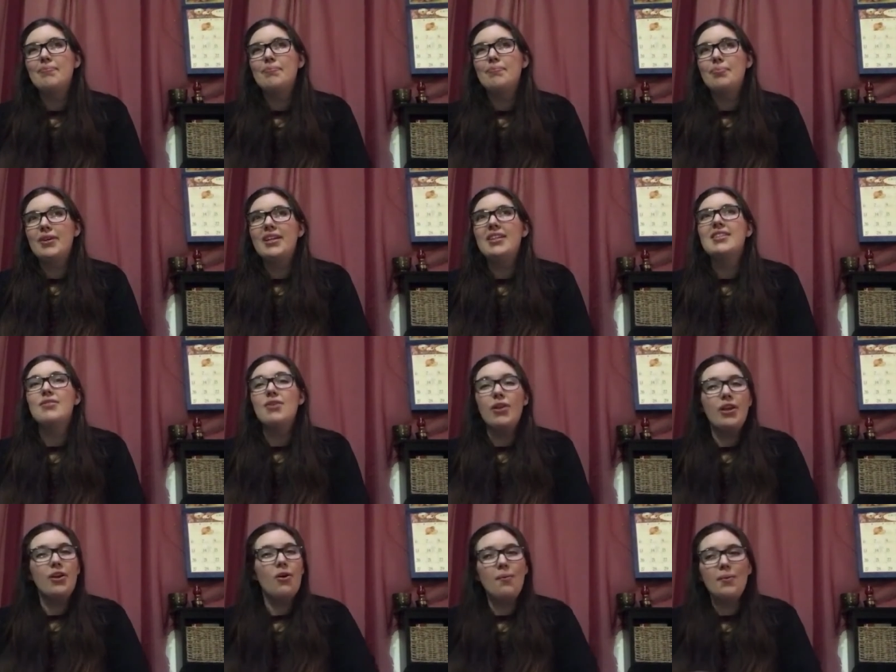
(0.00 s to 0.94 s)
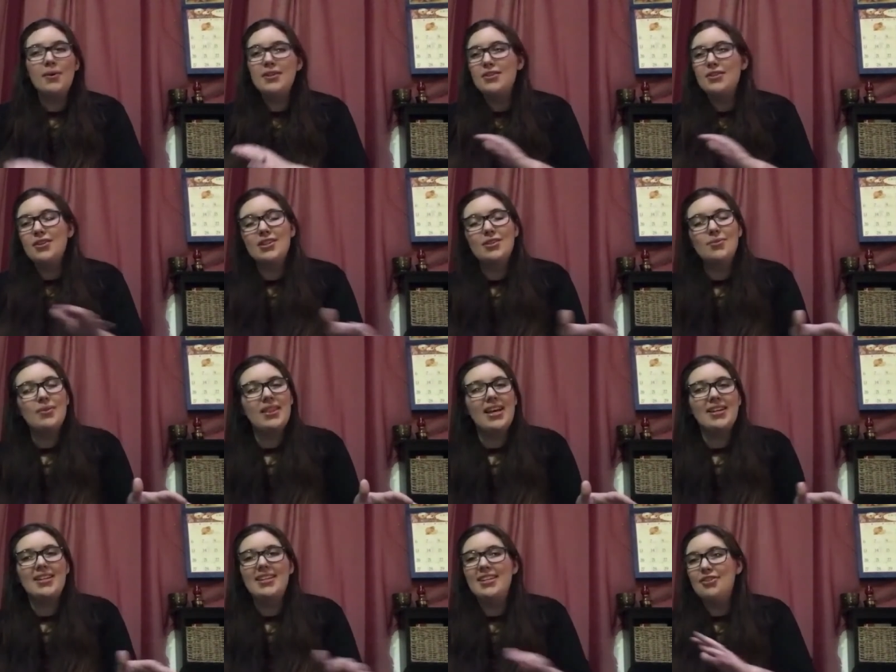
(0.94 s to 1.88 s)
But it always starts with
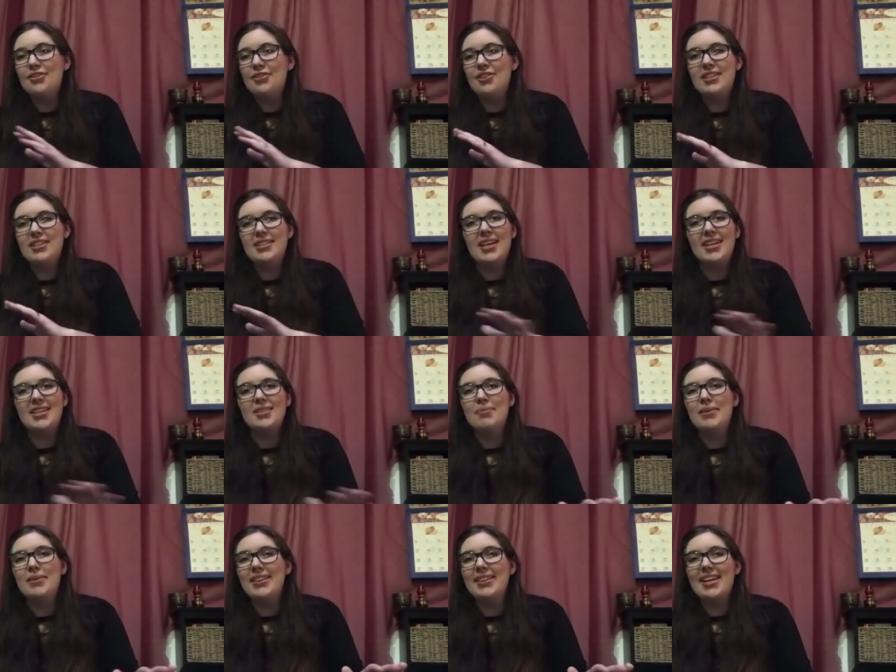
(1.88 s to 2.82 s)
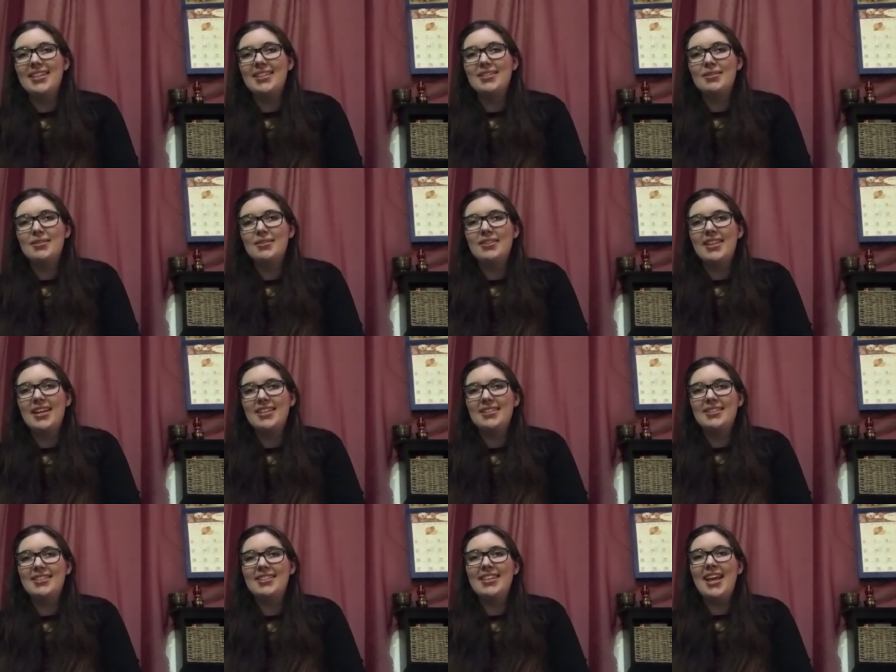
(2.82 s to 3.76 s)
that initial assessment.
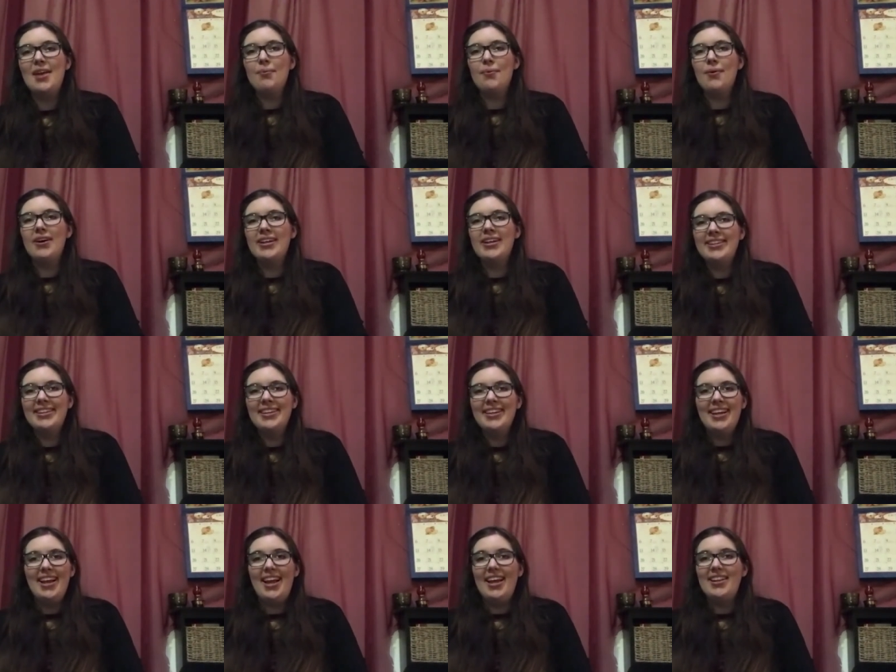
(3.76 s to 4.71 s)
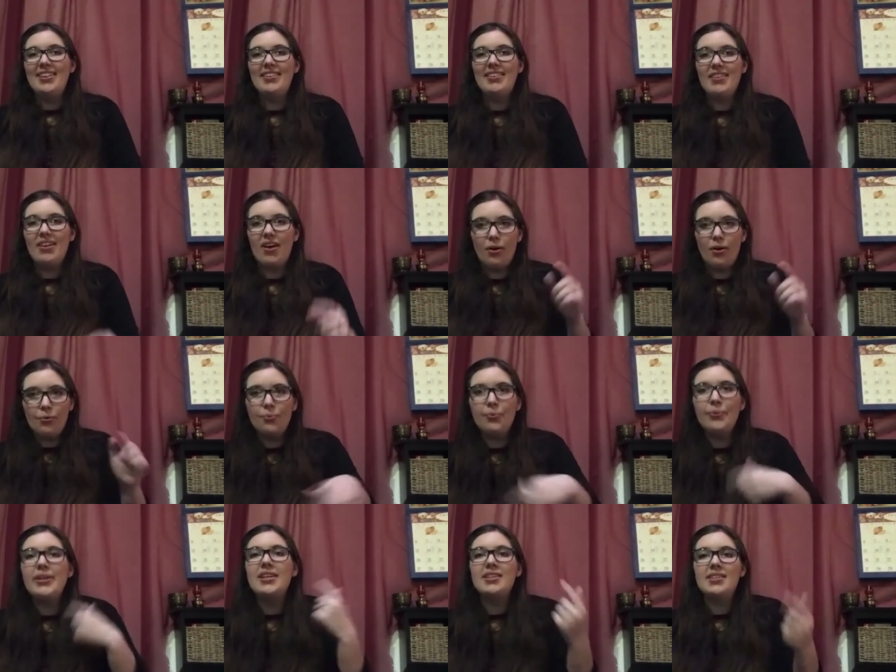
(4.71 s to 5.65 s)
That's day one, and I'll
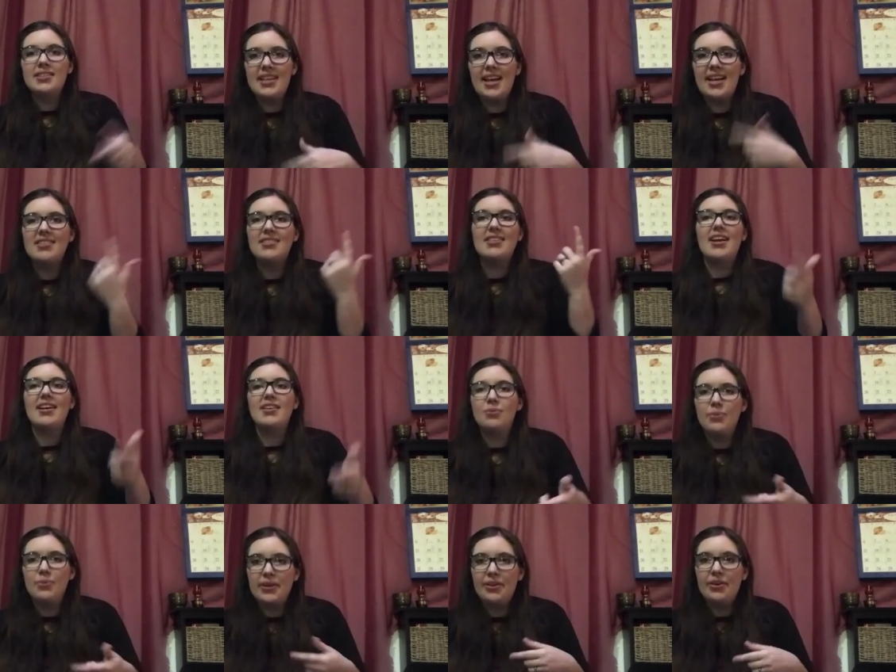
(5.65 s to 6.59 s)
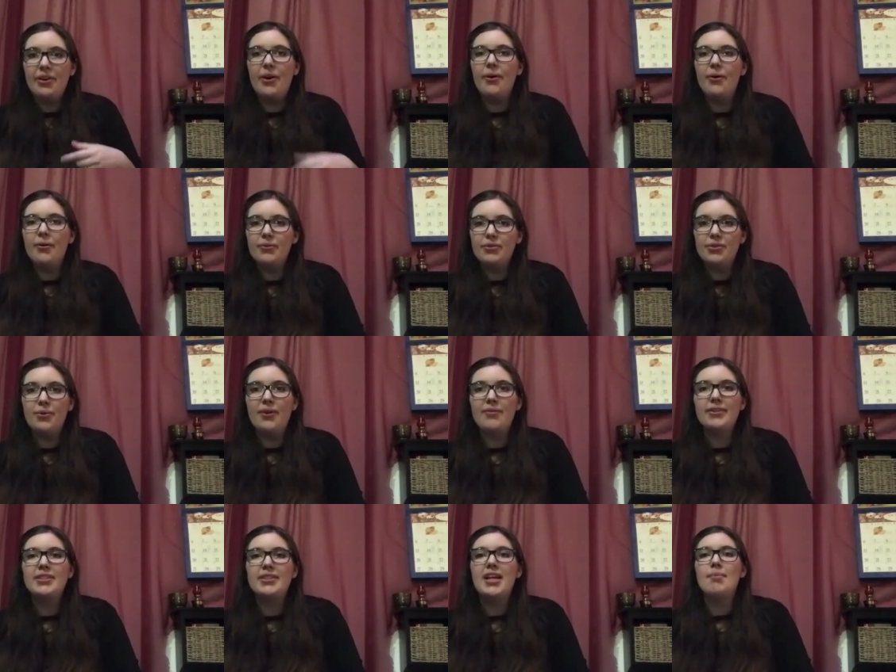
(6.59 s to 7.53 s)
reassess as we go. So
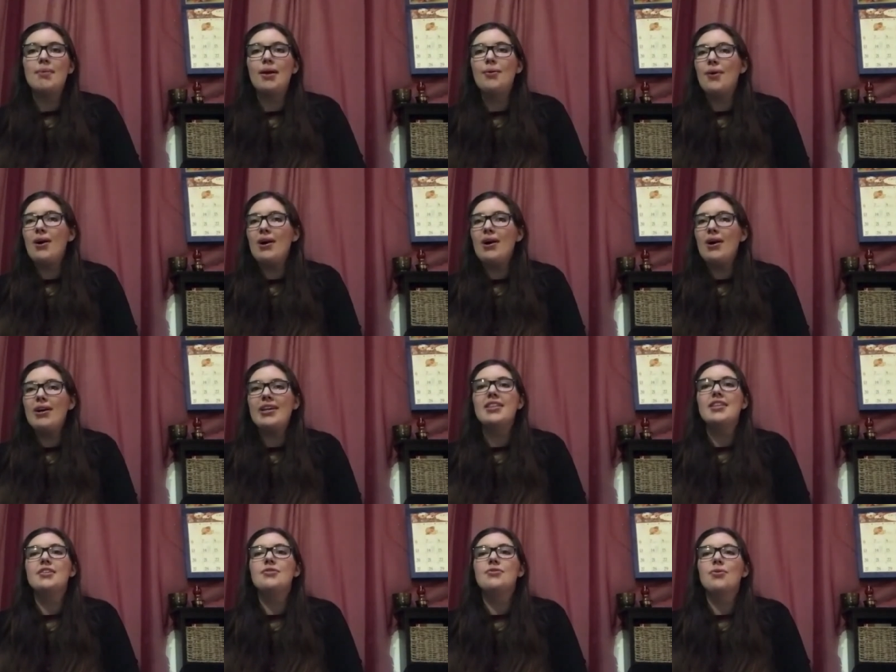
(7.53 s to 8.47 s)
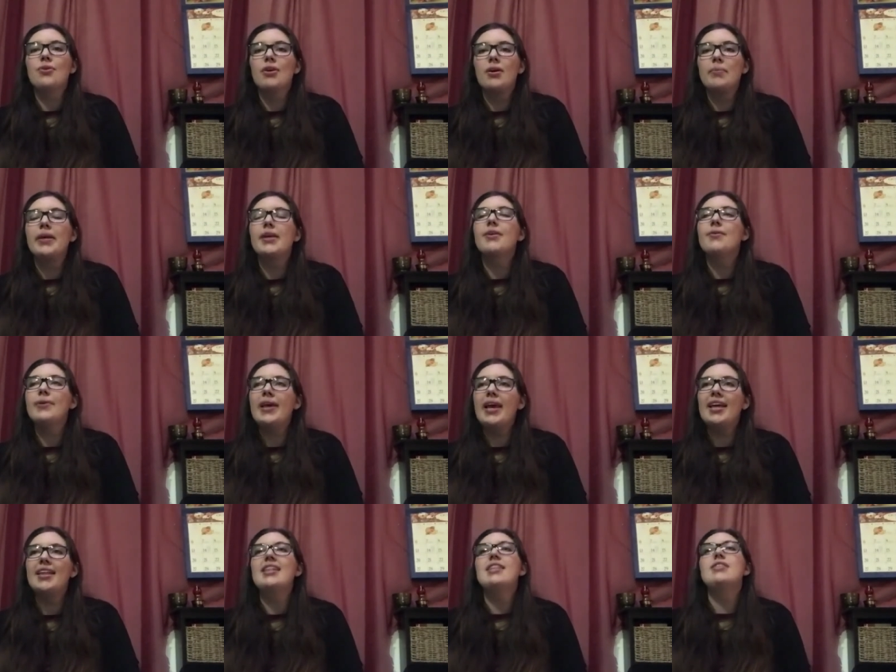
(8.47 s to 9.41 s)
every time I walk in the door, I'm like,
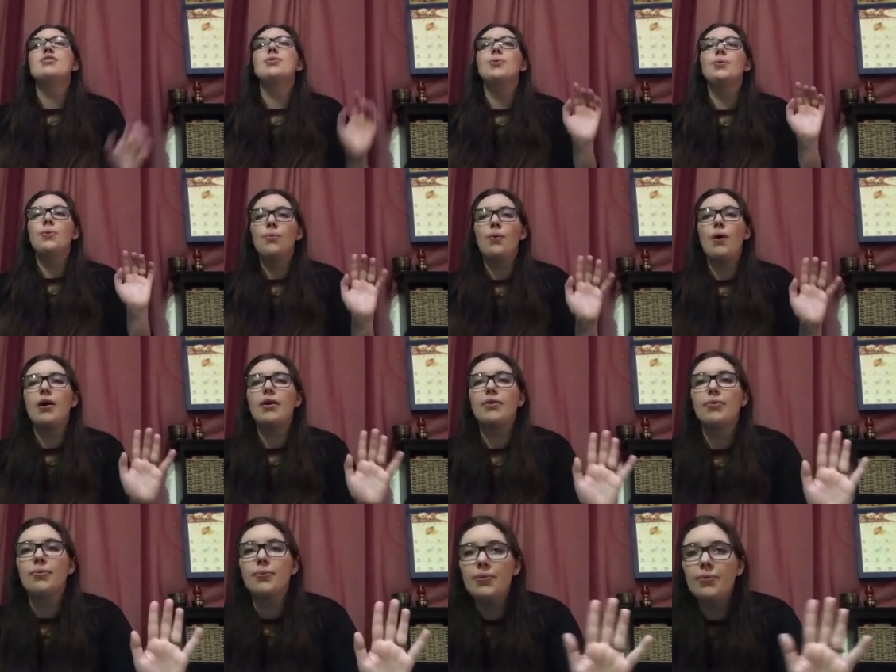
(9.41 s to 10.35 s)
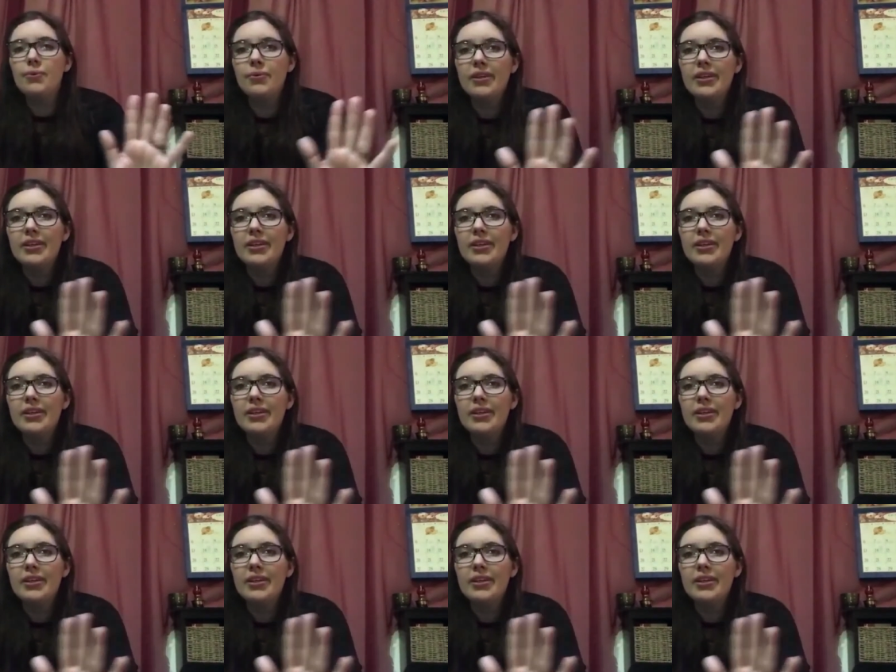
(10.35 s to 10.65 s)
okay, let's do a walkthrough